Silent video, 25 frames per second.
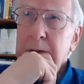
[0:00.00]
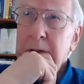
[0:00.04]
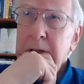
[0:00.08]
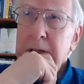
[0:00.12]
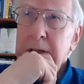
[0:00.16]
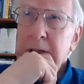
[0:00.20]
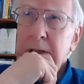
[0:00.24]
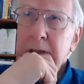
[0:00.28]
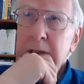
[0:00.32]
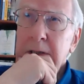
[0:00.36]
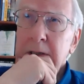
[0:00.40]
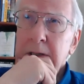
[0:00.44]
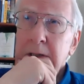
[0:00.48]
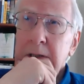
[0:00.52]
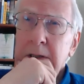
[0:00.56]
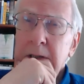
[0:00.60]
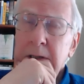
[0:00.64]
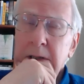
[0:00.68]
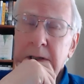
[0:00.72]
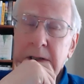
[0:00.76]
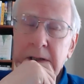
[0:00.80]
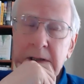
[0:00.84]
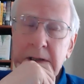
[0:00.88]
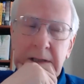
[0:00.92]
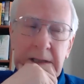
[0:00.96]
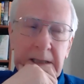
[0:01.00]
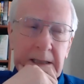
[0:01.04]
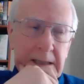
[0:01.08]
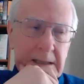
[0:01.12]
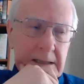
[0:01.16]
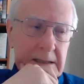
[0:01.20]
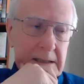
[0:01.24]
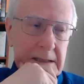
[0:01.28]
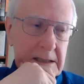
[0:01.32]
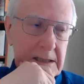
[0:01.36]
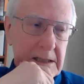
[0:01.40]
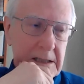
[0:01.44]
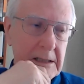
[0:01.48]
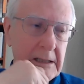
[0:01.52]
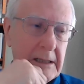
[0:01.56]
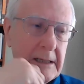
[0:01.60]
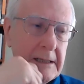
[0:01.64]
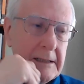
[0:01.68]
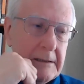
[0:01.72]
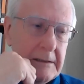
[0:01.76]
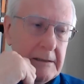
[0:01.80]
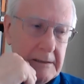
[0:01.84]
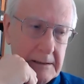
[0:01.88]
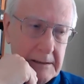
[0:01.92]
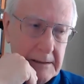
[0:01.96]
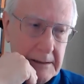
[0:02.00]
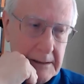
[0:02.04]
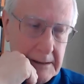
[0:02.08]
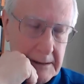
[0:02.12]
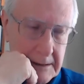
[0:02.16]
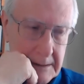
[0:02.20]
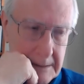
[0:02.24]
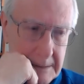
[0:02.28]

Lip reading: a contact in Scotland,